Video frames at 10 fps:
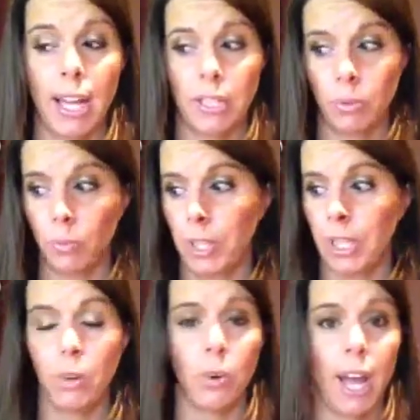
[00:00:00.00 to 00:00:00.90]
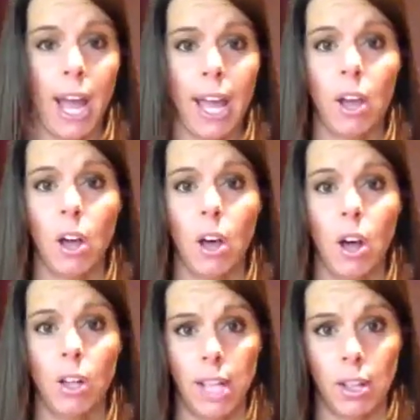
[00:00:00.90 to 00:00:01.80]
and it's really gray
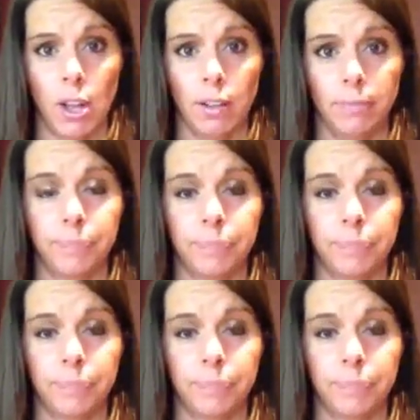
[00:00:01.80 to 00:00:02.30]
all day long.